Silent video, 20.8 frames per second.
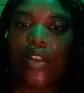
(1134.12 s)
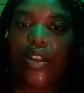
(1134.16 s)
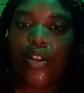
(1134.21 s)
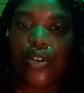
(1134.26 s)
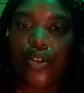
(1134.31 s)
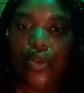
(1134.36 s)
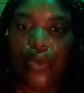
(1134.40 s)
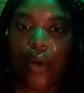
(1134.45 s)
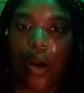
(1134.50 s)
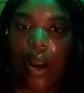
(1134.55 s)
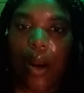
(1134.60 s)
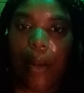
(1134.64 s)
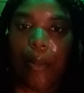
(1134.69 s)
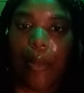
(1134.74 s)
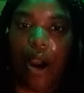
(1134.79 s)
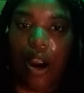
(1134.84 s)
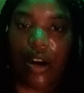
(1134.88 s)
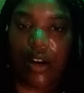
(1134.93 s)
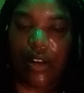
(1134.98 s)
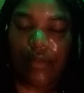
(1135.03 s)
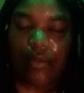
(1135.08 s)
You are
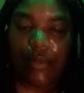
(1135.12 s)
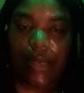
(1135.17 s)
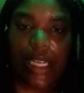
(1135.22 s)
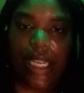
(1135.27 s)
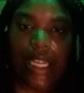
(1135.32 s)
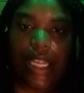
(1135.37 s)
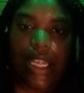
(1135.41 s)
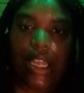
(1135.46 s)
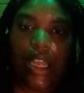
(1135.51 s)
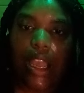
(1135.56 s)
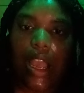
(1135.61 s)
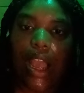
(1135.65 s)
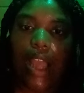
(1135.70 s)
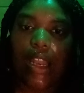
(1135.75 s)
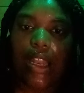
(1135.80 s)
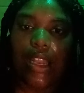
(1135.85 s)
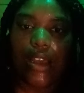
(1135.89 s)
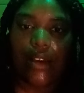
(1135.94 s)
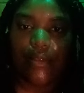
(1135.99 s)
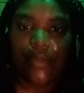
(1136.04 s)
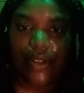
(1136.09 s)
part of me. I
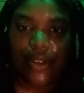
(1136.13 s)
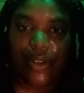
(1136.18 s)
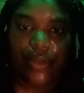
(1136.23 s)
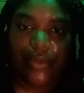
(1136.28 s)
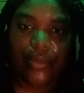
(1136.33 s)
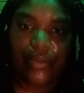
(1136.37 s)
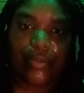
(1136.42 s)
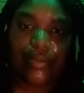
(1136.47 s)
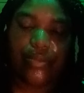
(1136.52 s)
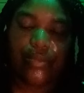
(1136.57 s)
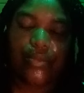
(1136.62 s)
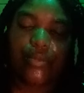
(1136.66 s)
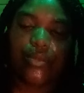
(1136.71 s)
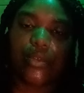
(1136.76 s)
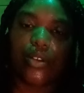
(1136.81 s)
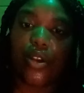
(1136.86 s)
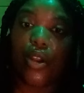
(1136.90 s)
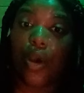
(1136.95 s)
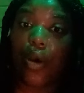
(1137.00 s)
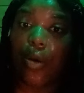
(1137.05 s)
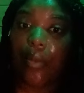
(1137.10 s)
love you
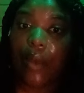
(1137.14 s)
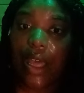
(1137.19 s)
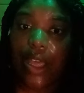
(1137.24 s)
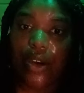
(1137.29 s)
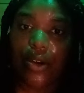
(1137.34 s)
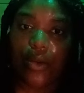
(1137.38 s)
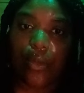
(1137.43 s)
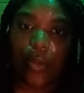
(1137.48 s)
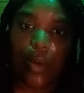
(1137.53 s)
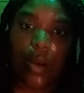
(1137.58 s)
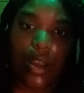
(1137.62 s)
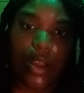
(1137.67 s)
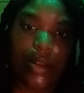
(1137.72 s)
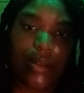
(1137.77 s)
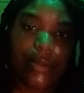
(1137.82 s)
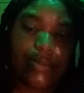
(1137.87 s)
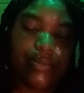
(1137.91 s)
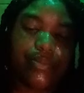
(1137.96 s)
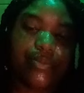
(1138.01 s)
no matter what.